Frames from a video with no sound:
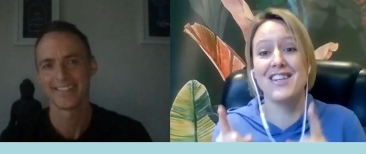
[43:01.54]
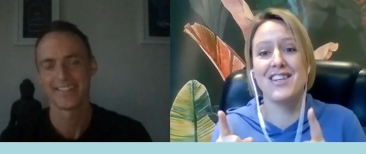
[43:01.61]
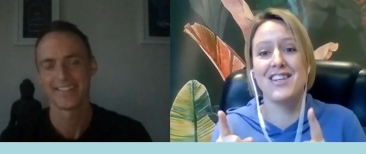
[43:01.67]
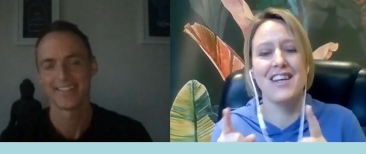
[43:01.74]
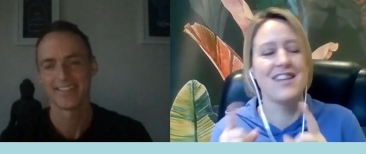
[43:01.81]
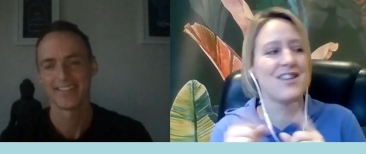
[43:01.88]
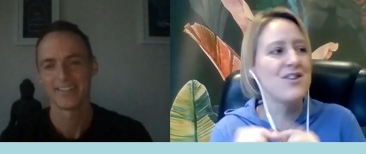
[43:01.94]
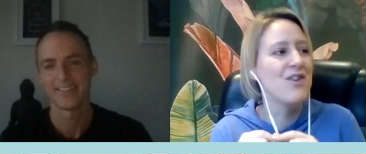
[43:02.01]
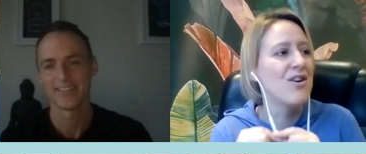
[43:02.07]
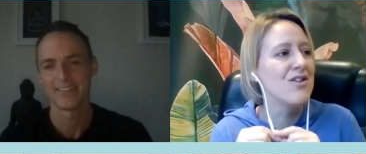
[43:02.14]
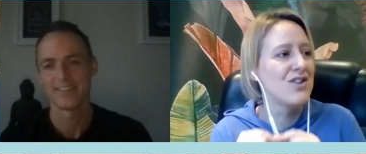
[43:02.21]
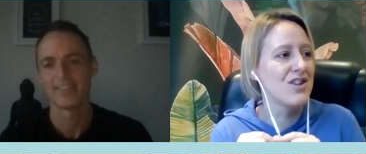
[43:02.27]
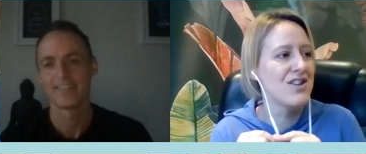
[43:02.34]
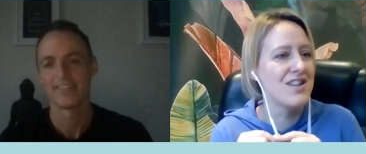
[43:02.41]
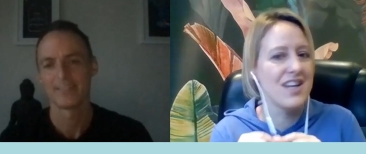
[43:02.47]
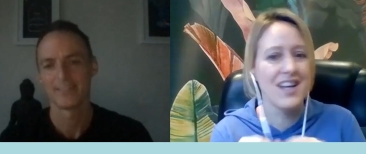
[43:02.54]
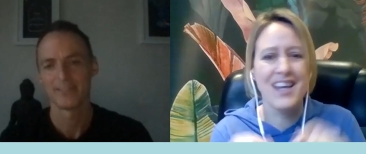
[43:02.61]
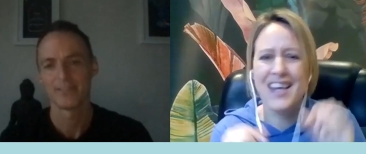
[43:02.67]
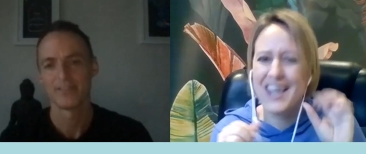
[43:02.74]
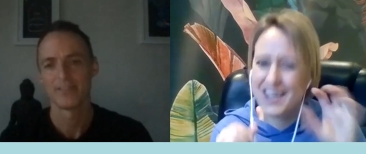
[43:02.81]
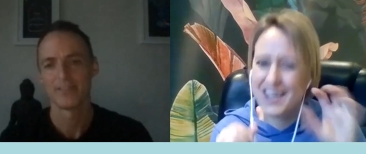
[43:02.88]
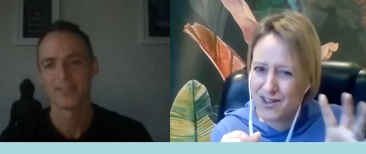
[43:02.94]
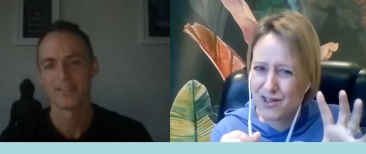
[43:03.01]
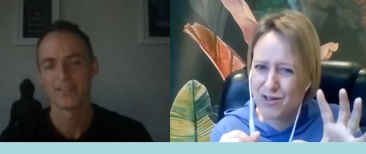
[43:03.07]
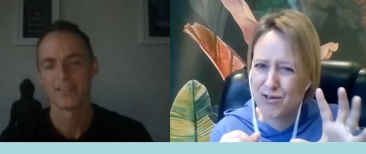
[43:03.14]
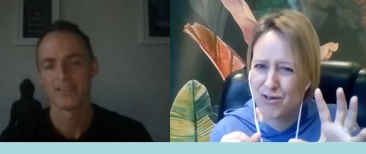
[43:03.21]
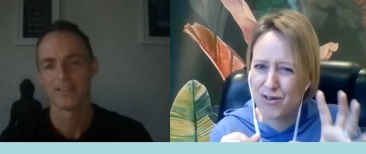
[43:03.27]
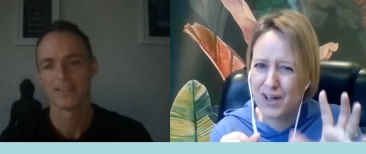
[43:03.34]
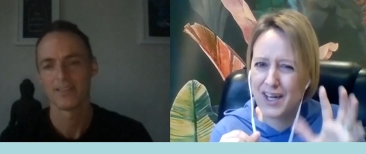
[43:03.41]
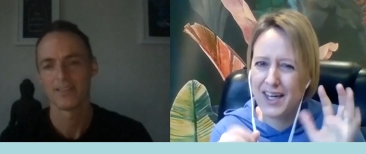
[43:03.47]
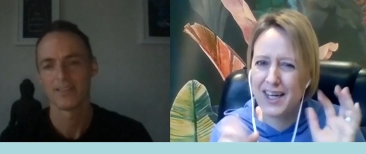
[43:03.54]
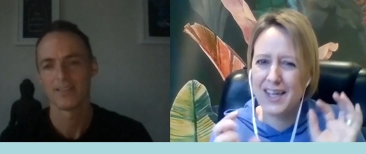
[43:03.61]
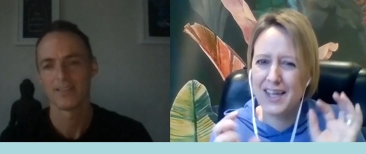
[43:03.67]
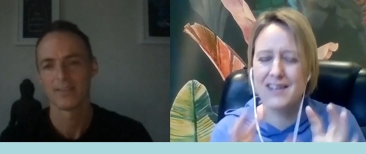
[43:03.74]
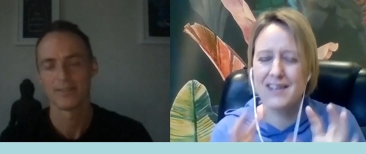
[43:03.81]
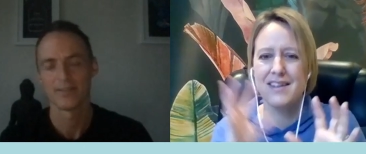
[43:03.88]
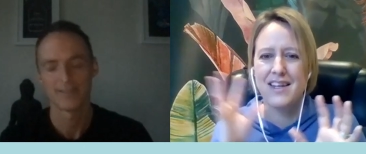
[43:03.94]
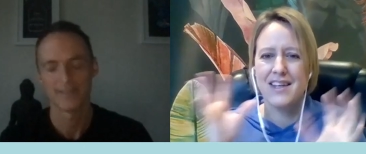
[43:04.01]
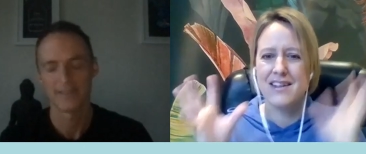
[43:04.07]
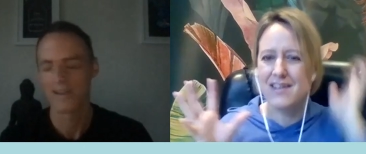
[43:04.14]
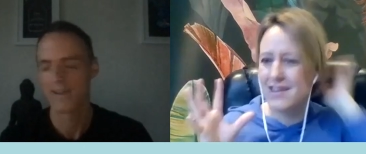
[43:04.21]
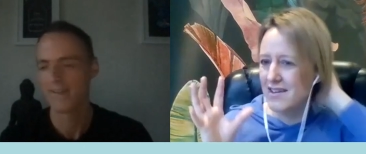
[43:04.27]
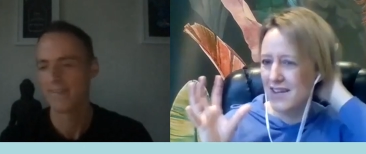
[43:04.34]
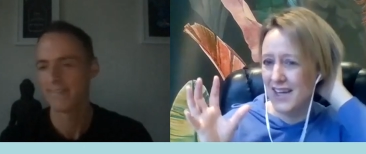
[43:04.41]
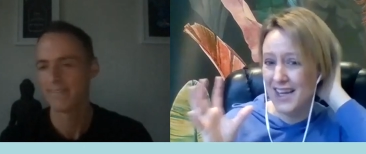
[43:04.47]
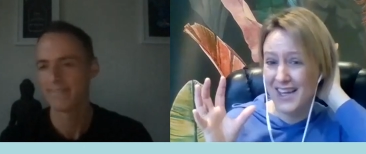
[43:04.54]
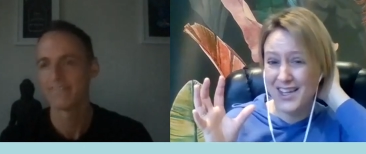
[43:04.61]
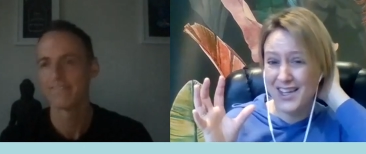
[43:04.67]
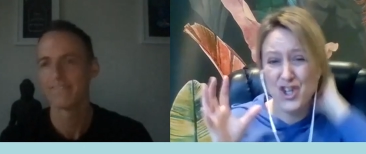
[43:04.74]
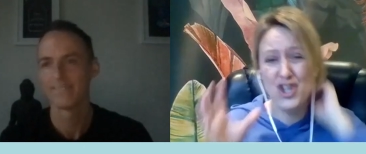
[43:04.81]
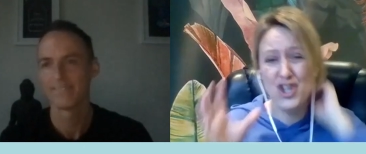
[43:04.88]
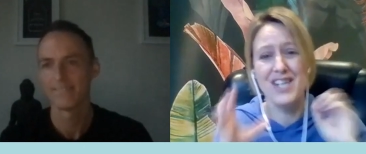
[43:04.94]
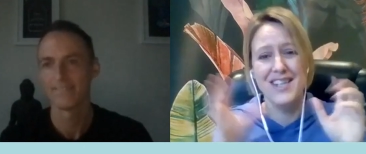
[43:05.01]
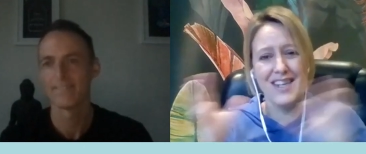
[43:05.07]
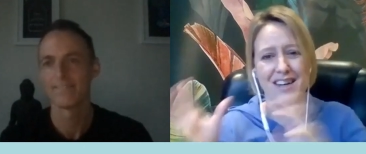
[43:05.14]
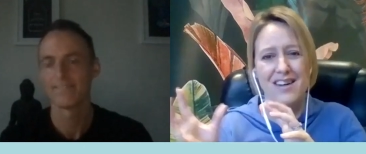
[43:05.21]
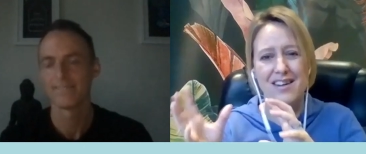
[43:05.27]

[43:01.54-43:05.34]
Speaker 1: actually it's not just a kid's story it's it's it touches